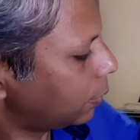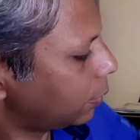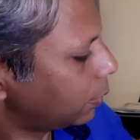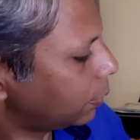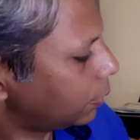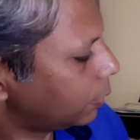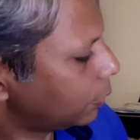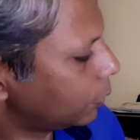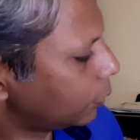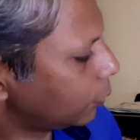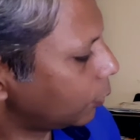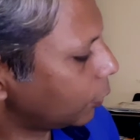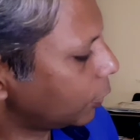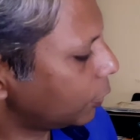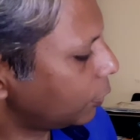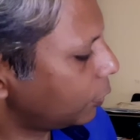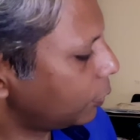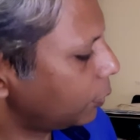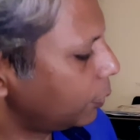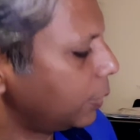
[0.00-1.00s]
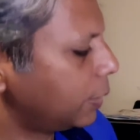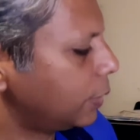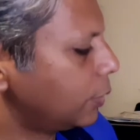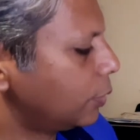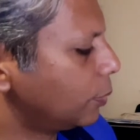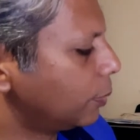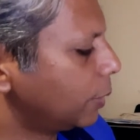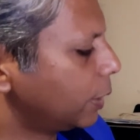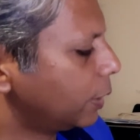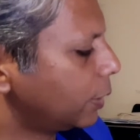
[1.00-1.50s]
So what you do is you
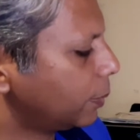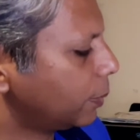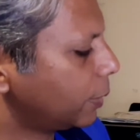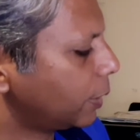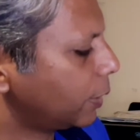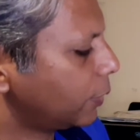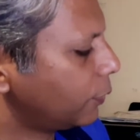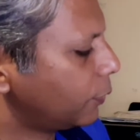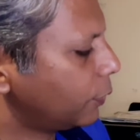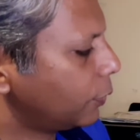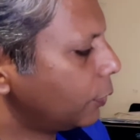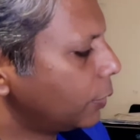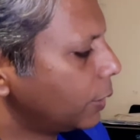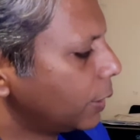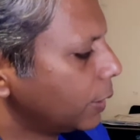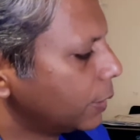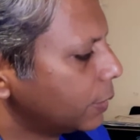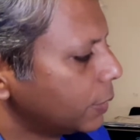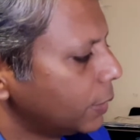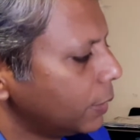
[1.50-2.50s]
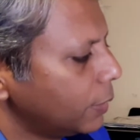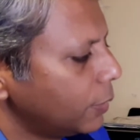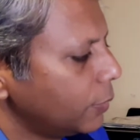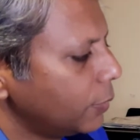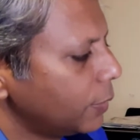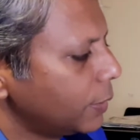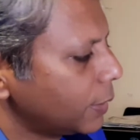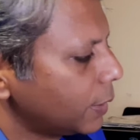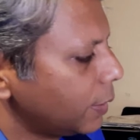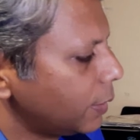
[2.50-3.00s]
multiply 4x into
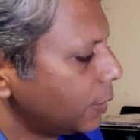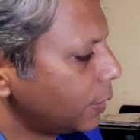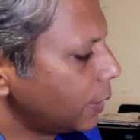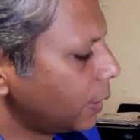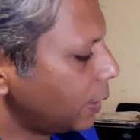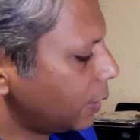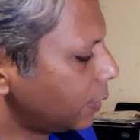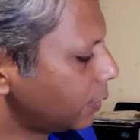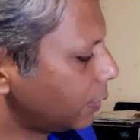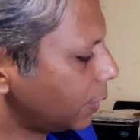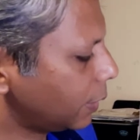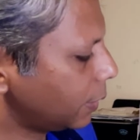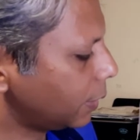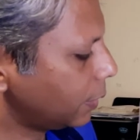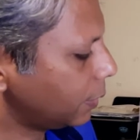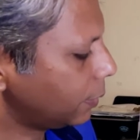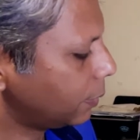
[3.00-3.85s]
this entire thing,